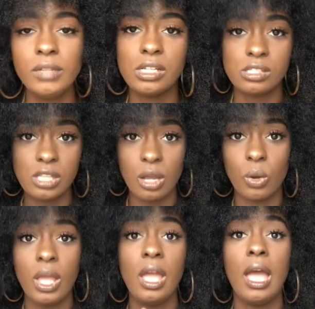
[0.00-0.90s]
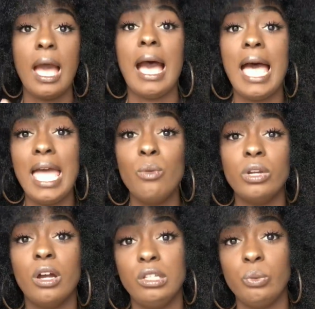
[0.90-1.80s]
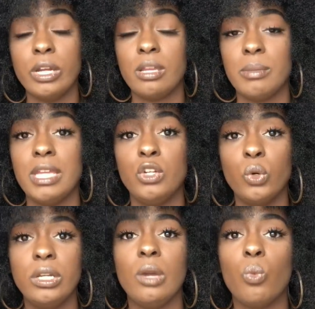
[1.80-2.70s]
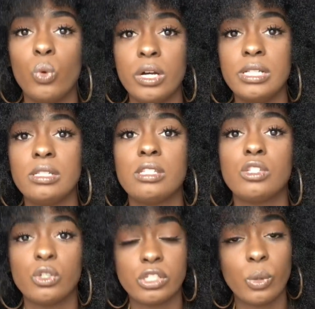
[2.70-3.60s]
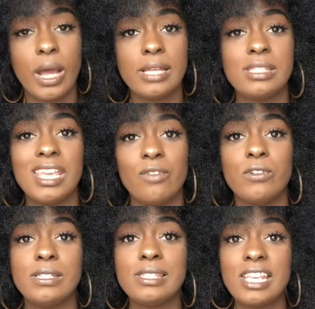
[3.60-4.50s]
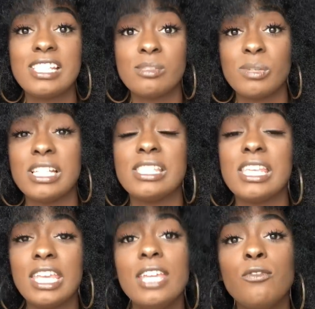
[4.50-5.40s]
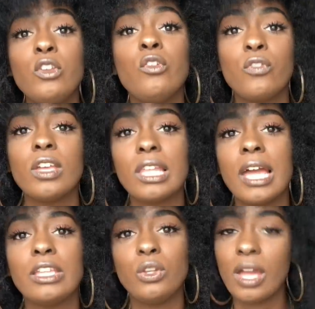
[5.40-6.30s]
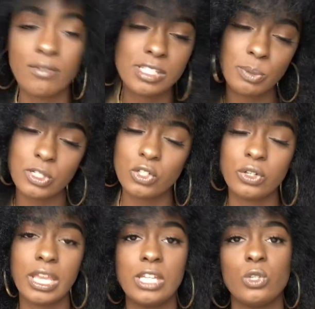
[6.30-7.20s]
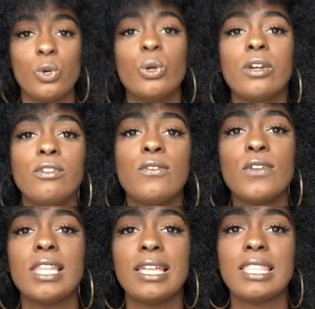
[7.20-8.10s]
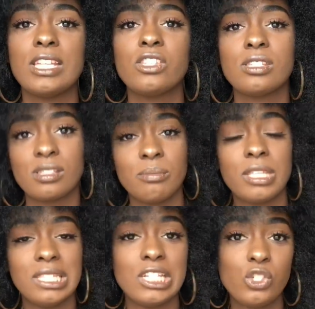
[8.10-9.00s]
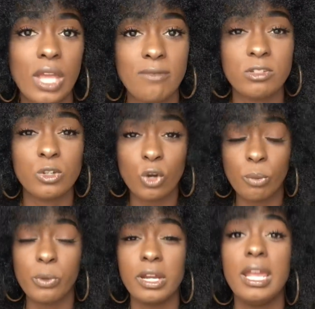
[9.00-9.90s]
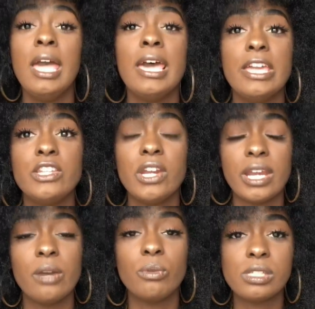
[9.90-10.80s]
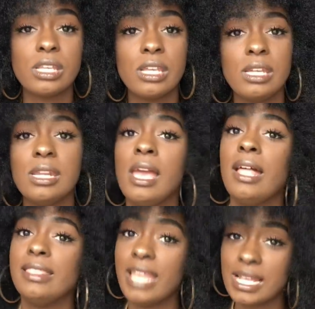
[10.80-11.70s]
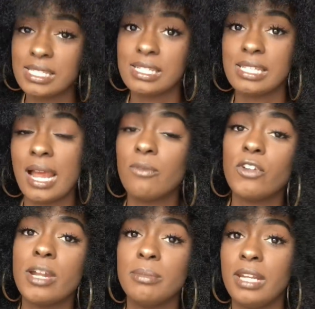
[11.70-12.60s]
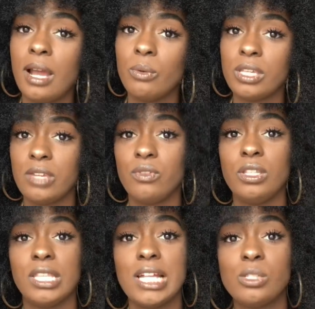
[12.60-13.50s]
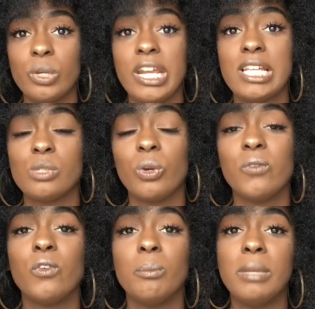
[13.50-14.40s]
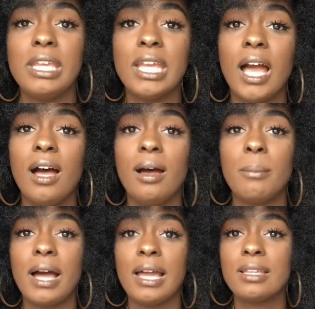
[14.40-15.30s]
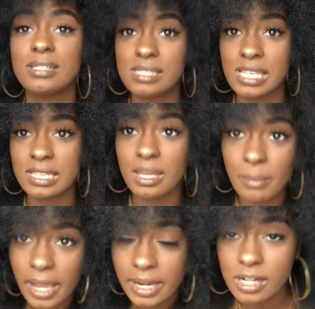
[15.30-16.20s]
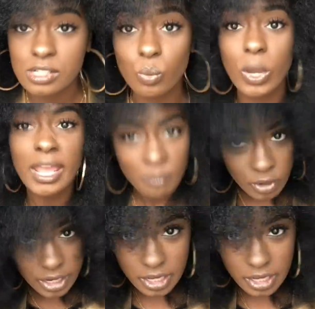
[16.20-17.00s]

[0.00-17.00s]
So I would only recommend doing it once to twice every 6 months. If you feel like you have a special occasion, or if you feel like that's just something that you have to incorporate in your hair routine, that's the time frame that I would give you. That's what has worked for me. I see that my hair is way more